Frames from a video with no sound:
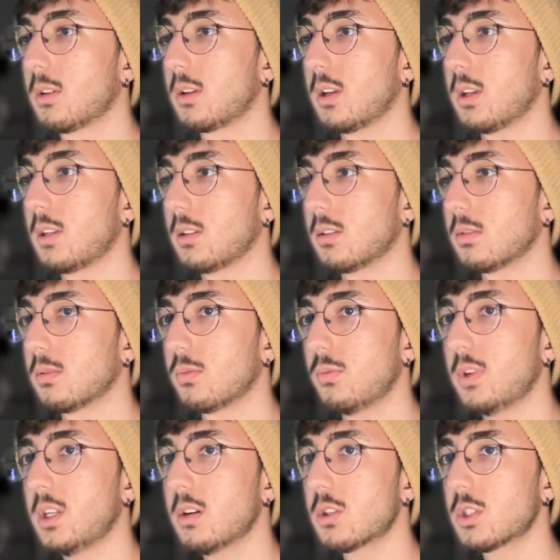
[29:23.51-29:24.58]
And
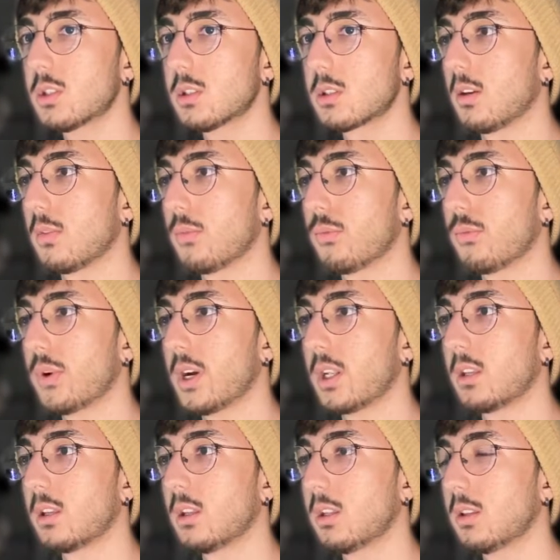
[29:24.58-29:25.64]
we are just
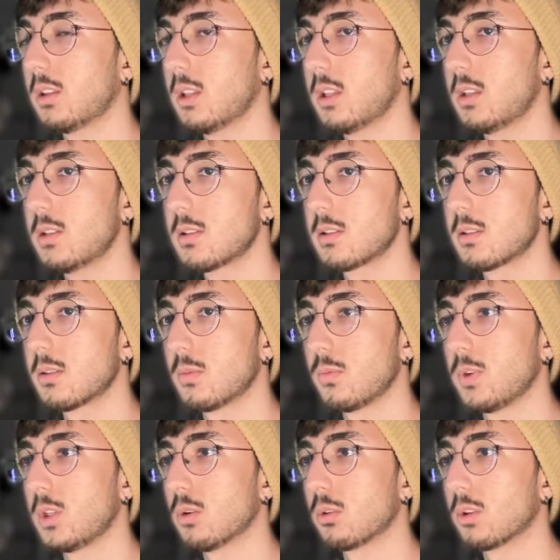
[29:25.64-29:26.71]
finding things.
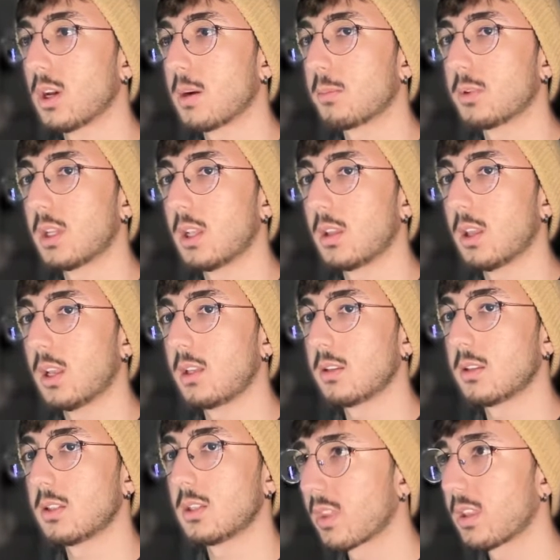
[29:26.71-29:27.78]
We don't update
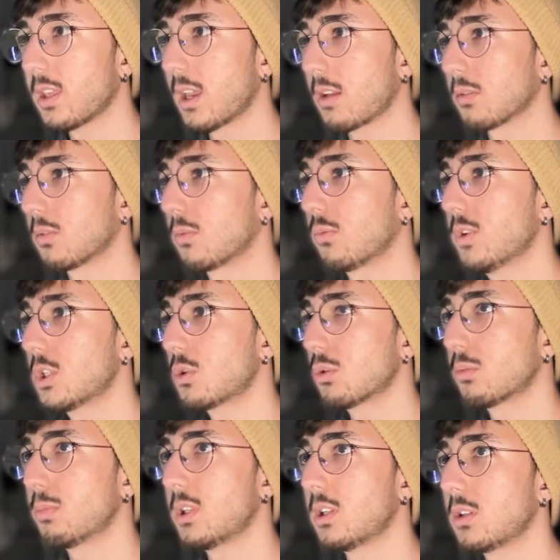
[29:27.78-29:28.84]
anything yet. We
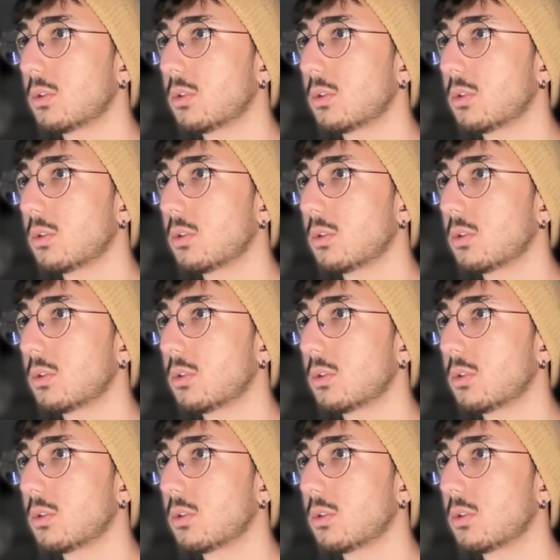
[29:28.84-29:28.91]
should be